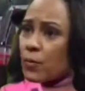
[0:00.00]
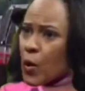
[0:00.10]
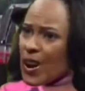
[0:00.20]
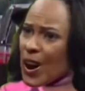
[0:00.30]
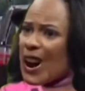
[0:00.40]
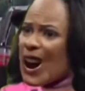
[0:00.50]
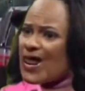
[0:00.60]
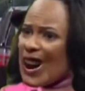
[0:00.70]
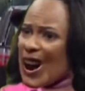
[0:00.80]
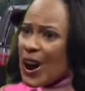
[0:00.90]
hear what I
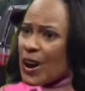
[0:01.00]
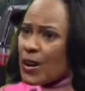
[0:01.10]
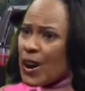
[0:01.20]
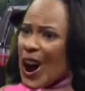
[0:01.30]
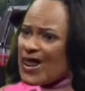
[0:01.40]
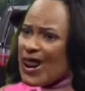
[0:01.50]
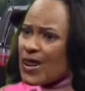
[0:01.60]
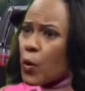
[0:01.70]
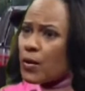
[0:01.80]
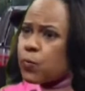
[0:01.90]
said? I said, are you a
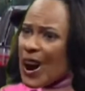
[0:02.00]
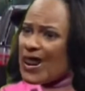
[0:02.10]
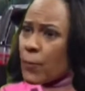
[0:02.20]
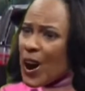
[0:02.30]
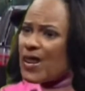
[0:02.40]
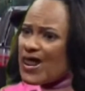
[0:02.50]
special prosecutor?